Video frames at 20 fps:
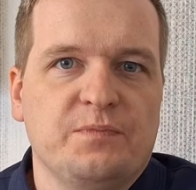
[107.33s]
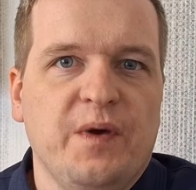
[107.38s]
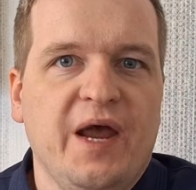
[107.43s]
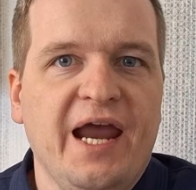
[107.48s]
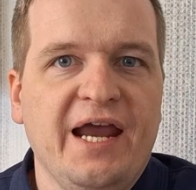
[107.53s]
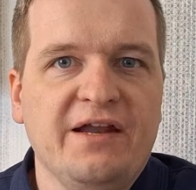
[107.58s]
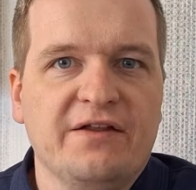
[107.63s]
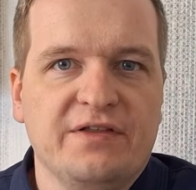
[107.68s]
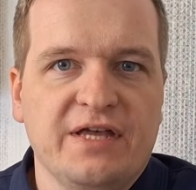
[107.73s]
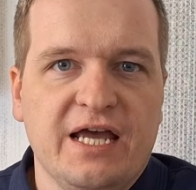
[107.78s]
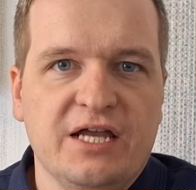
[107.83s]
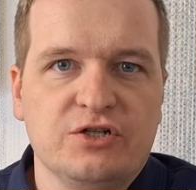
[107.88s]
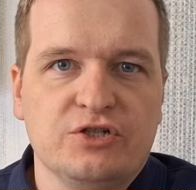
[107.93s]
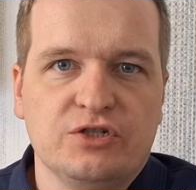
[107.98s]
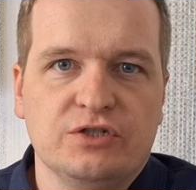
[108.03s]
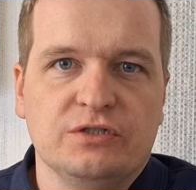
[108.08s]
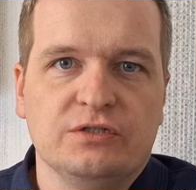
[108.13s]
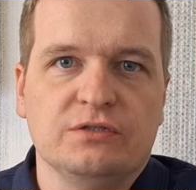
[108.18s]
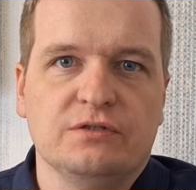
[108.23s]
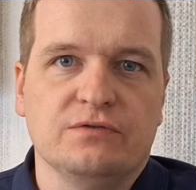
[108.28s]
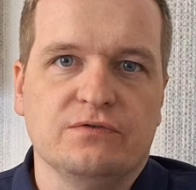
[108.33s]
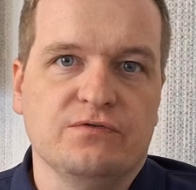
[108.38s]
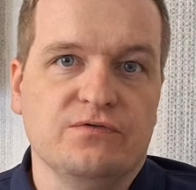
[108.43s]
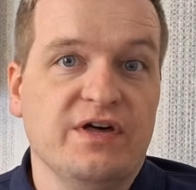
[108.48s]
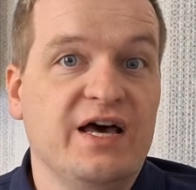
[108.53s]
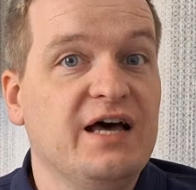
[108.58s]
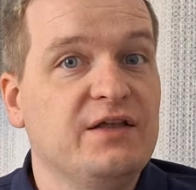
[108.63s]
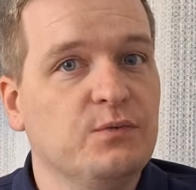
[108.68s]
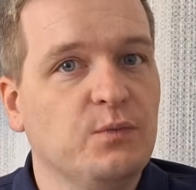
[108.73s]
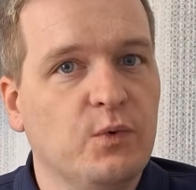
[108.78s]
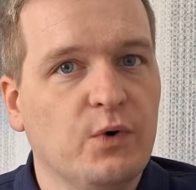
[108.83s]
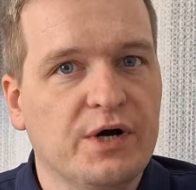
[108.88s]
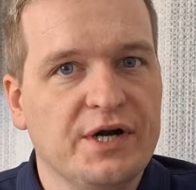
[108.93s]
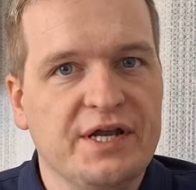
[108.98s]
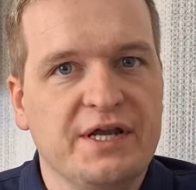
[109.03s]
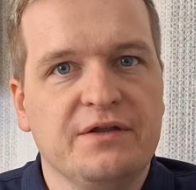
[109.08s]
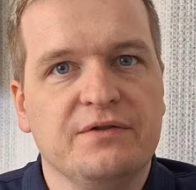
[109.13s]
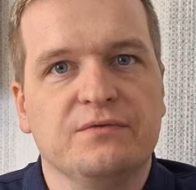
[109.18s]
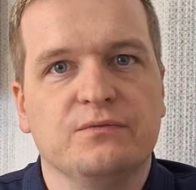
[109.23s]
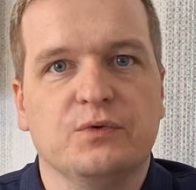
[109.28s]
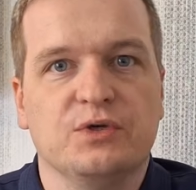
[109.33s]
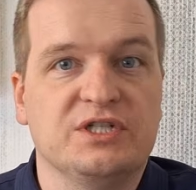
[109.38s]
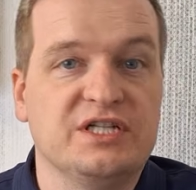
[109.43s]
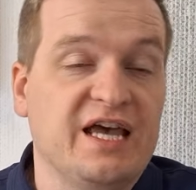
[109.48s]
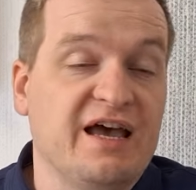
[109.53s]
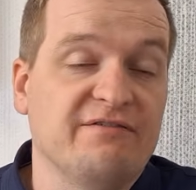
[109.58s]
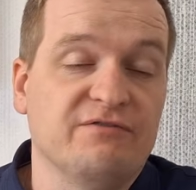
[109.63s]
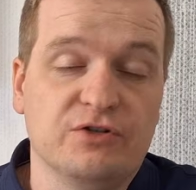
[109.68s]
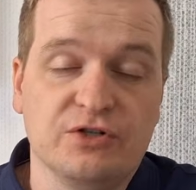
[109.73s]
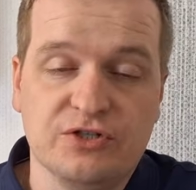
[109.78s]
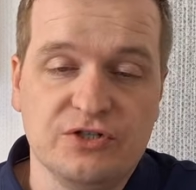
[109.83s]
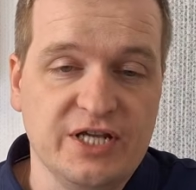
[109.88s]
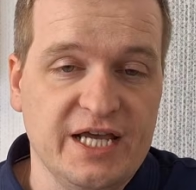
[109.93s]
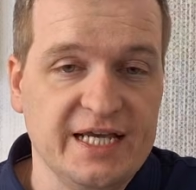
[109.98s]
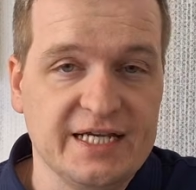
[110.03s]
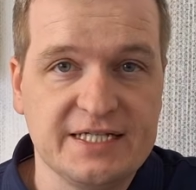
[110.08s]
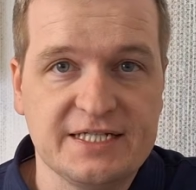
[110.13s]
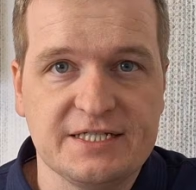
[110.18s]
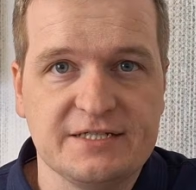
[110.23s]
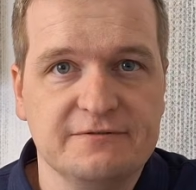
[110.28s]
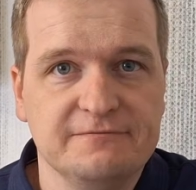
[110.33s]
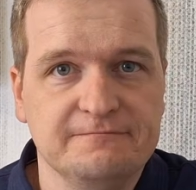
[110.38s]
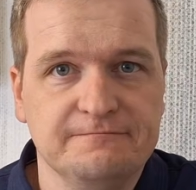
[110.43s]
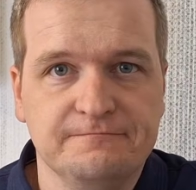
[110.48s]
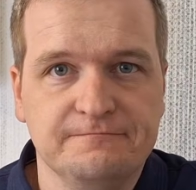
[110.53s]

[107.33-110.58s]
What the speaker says: paying attention to that warning, whatever it takes.